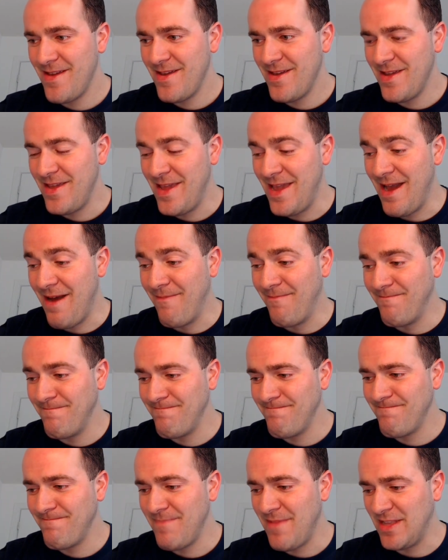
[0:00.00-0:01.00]
Yeah,
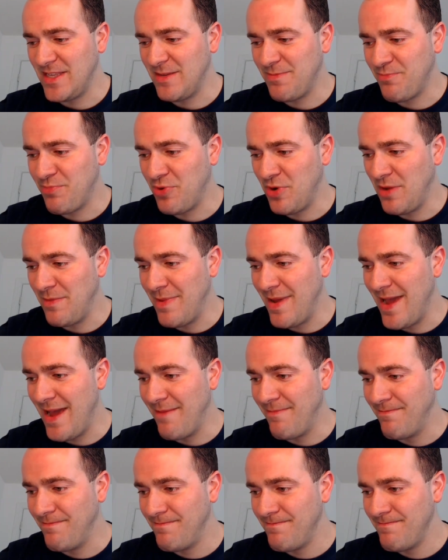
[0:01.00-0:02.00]
that's pretty bad.
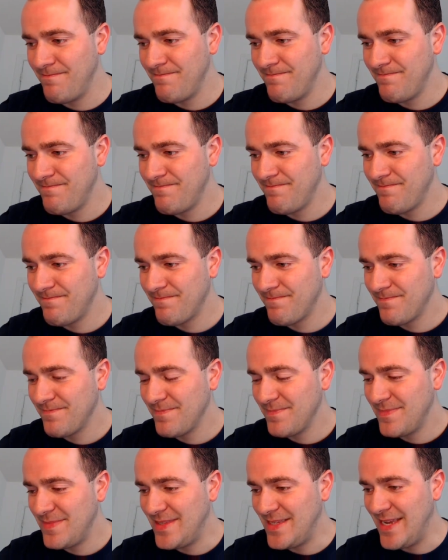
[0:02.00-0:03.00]

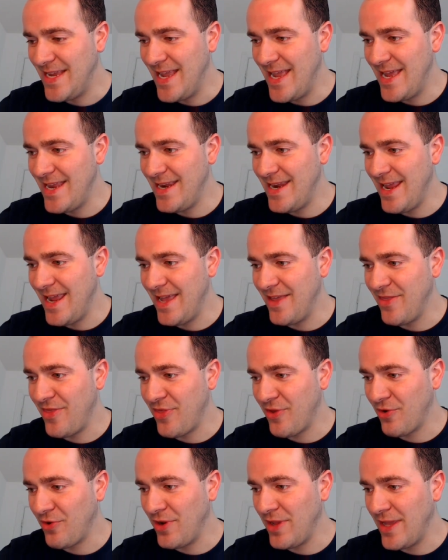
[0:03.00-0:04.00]

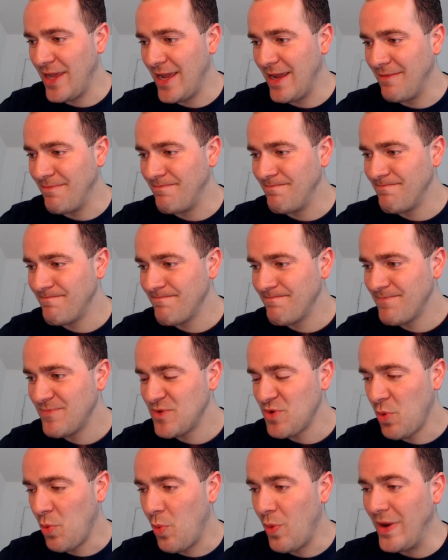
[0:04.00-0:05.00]
10-38.
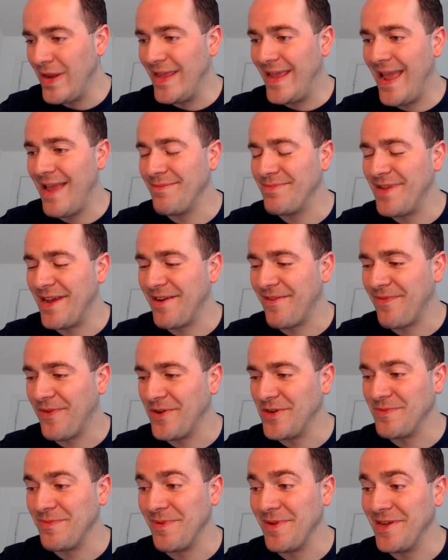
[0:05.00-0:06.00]
20 games out of
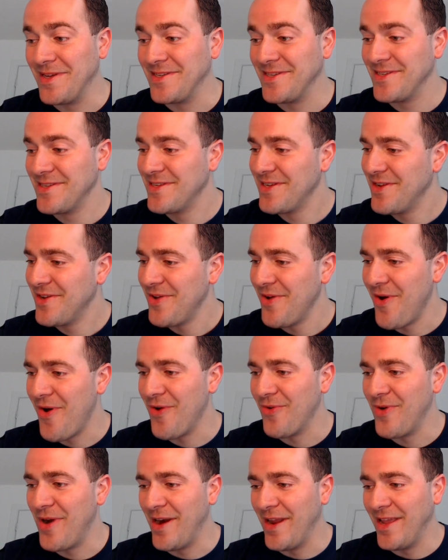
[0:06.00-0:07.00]
first place
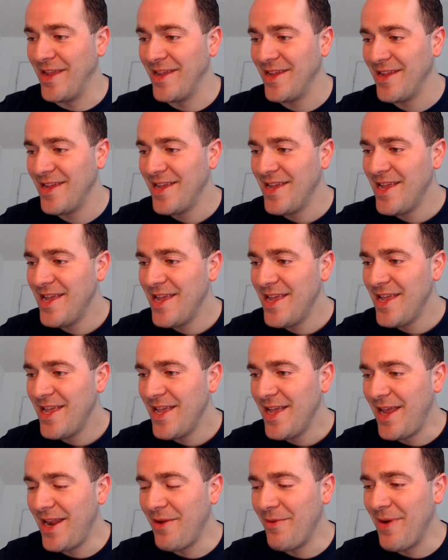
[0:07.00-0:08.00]
already.
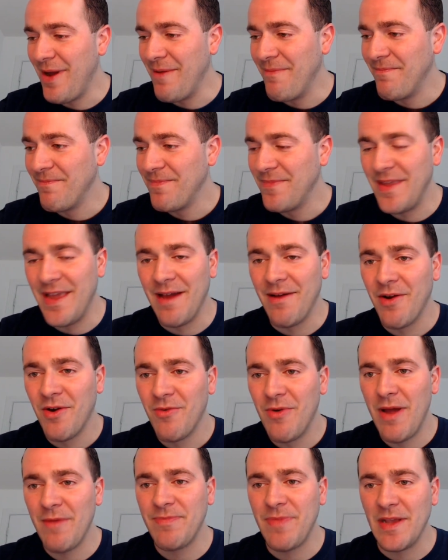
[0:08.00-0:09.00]
Anyway, yeah,
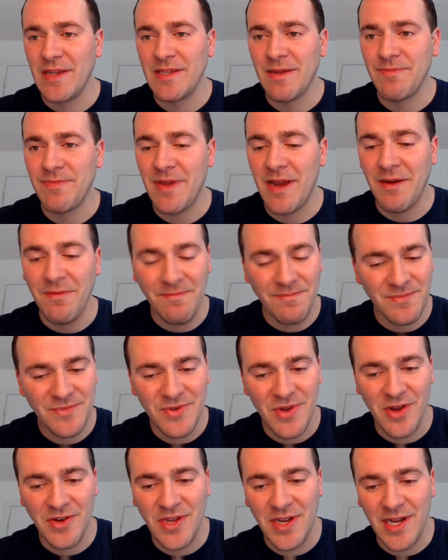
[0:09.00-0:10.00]
wrap things up there.
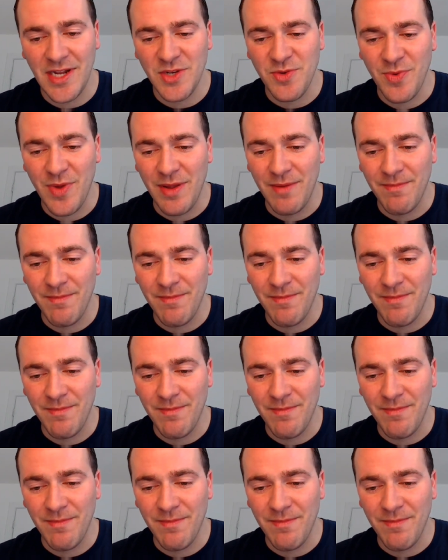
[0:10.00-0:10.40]
Talk to you next week.